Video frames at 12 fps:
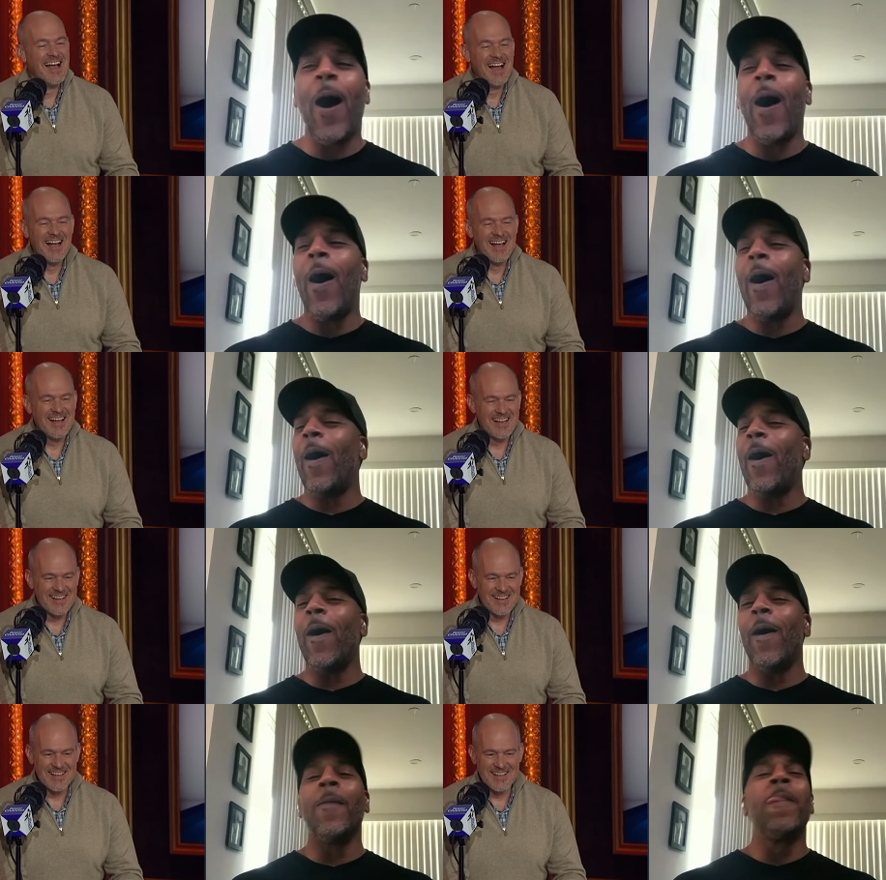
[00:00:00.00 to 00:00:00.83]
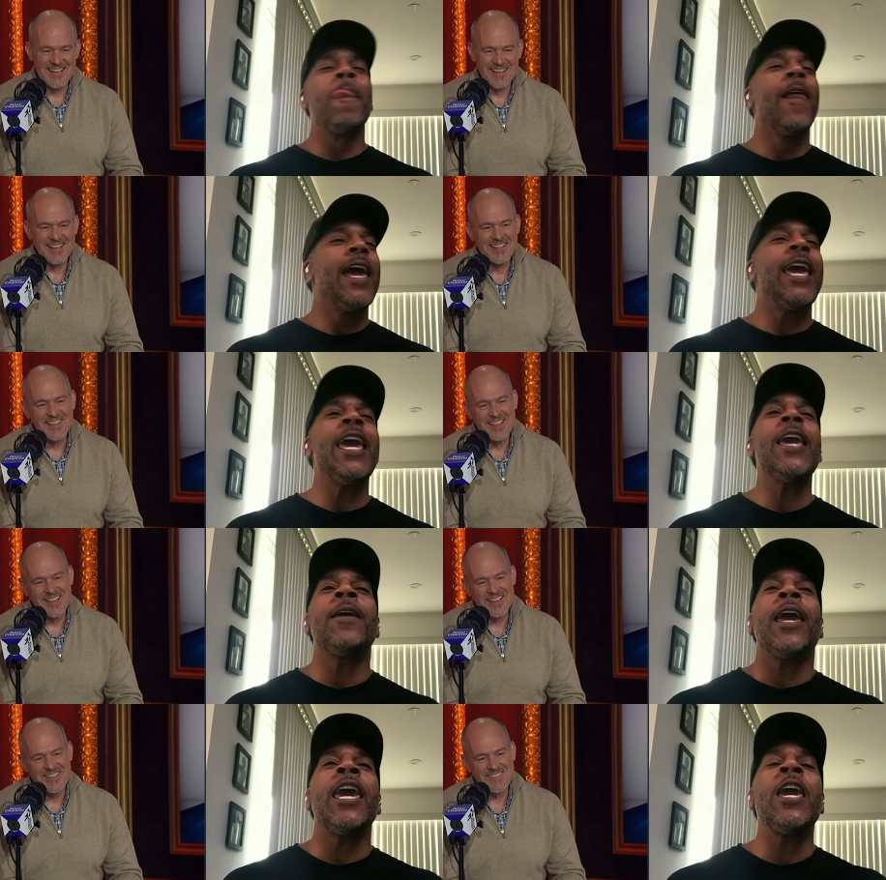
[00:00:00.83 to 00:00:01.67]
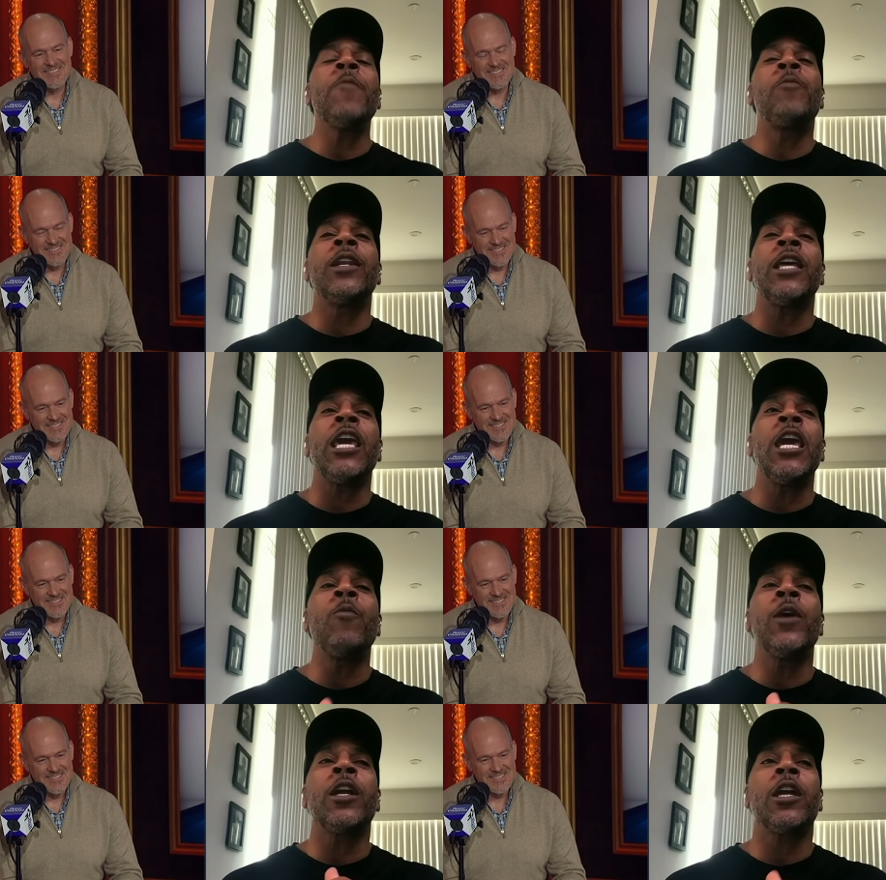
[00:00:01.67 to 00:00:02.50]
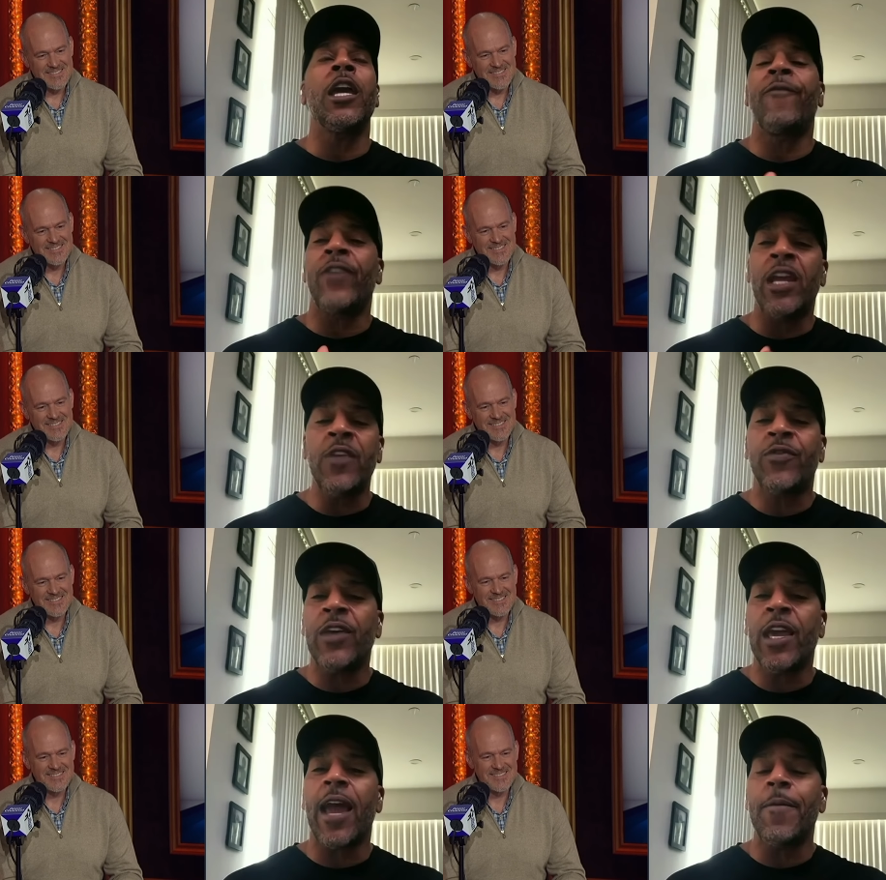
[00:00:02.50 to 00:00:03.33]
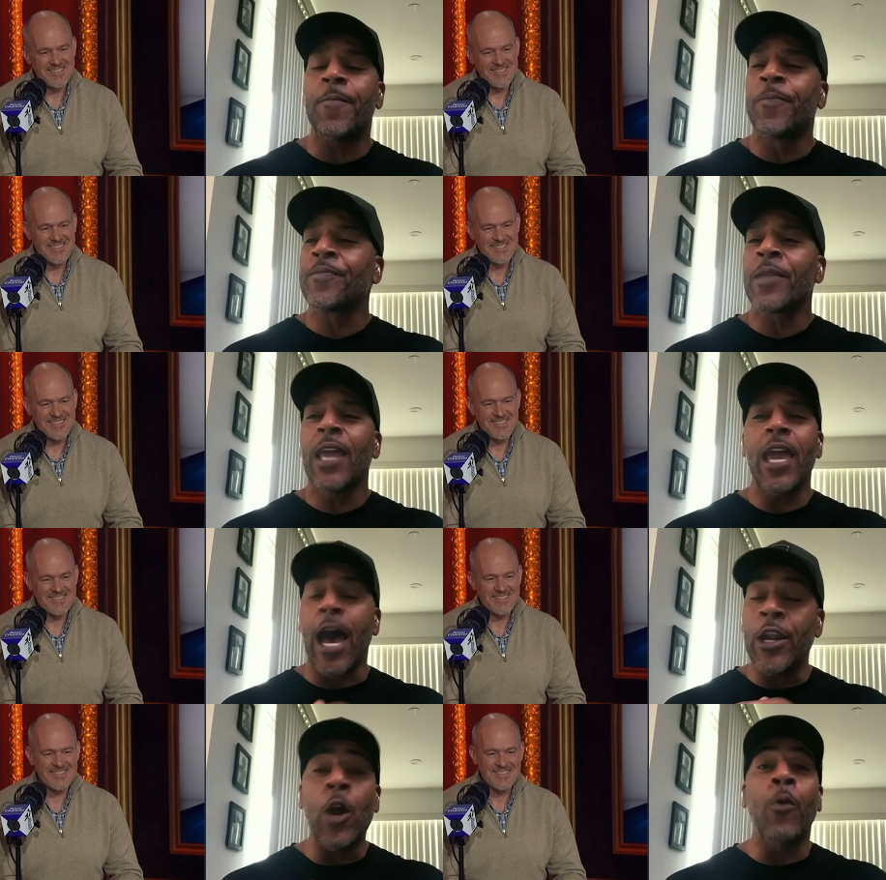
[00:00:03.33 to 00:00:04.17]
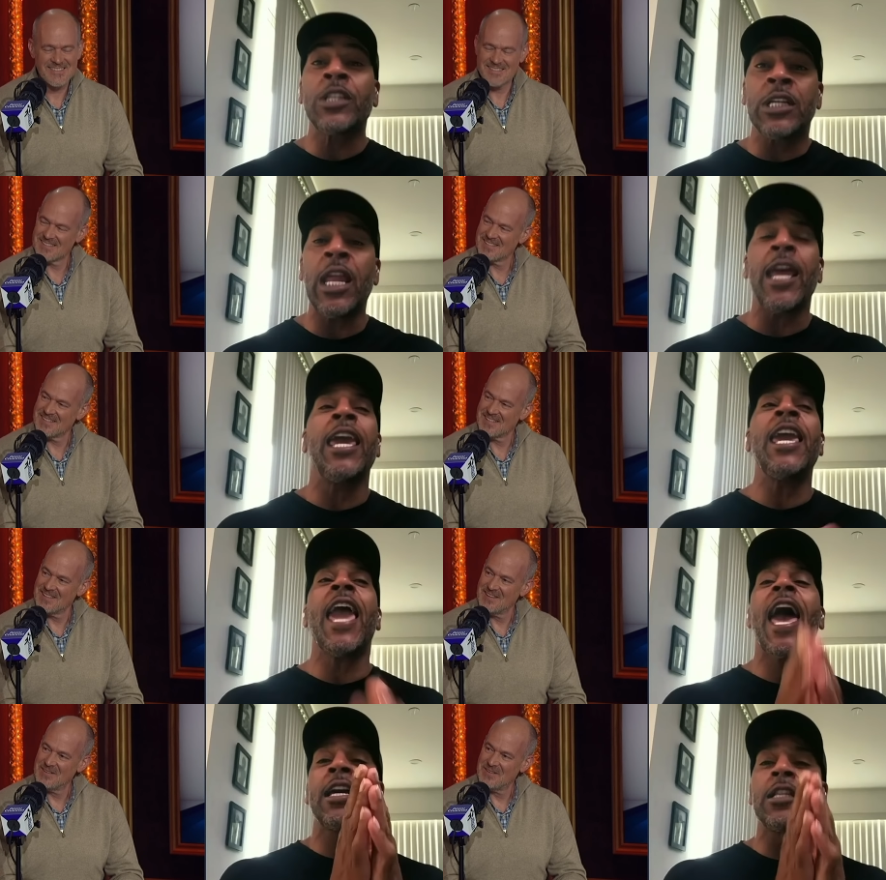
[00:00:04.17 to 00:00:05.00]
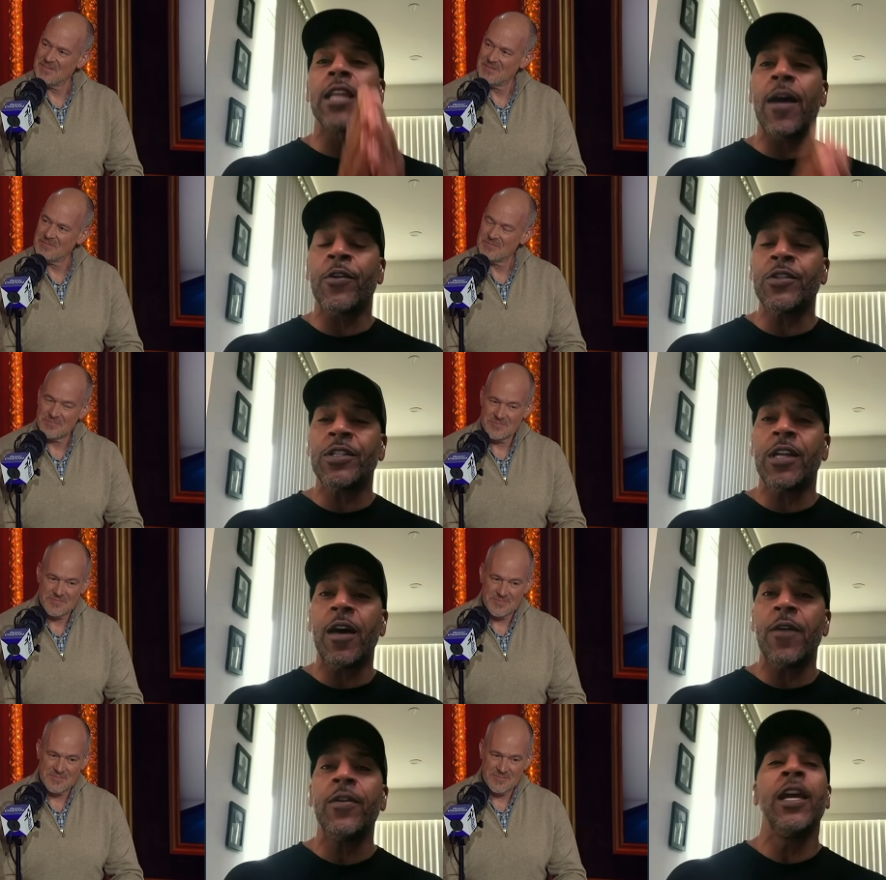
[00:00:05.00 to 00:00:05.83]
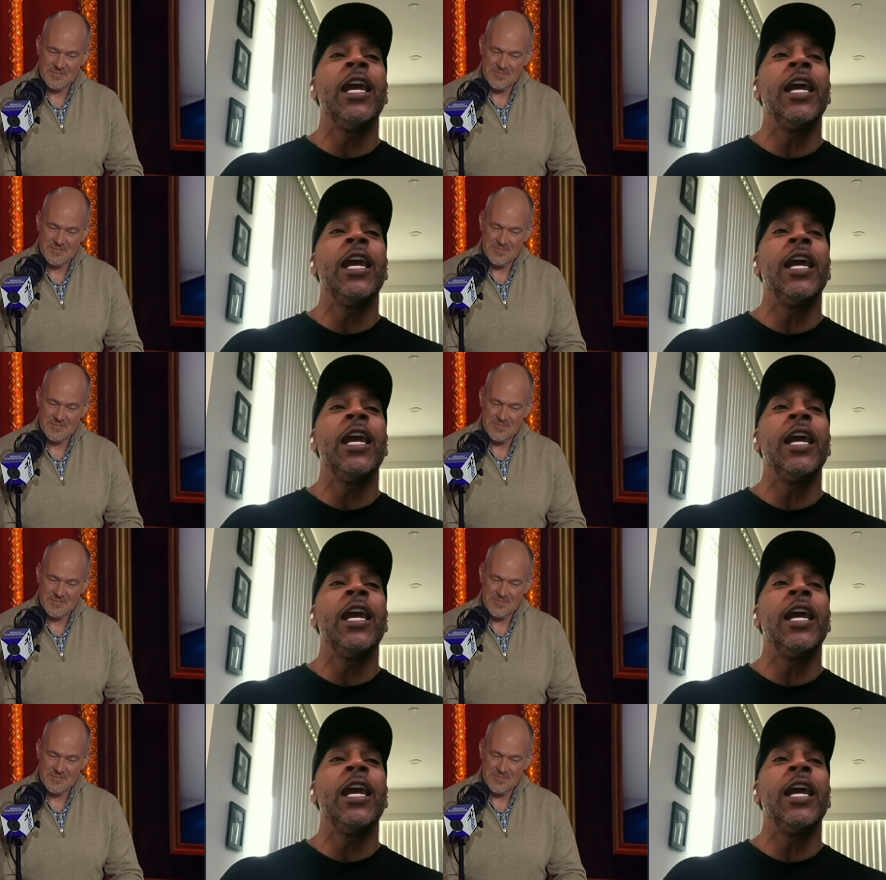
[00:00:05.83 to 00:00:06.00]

Speaker 1: Oh, he was clever. Anything, I know it's he had clever stuff.